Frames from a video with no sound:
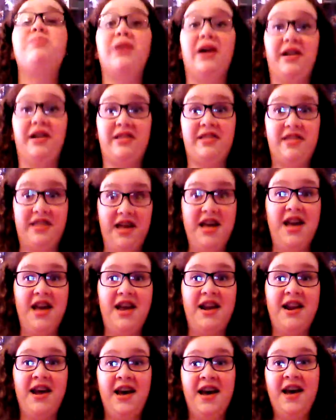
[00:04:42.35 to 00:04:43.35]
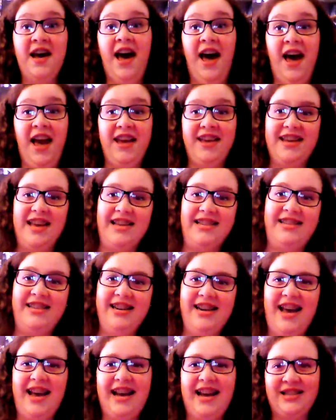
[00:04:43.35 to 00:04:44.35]
But then
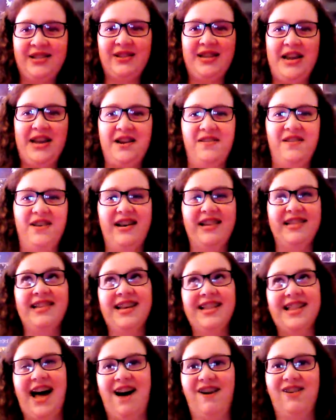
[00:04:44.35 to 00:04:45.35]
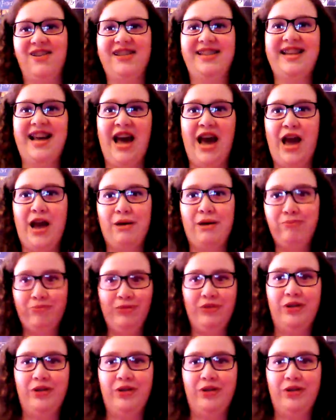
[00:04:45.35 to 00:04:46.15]
yesterday, guess what day it was? Allowance day.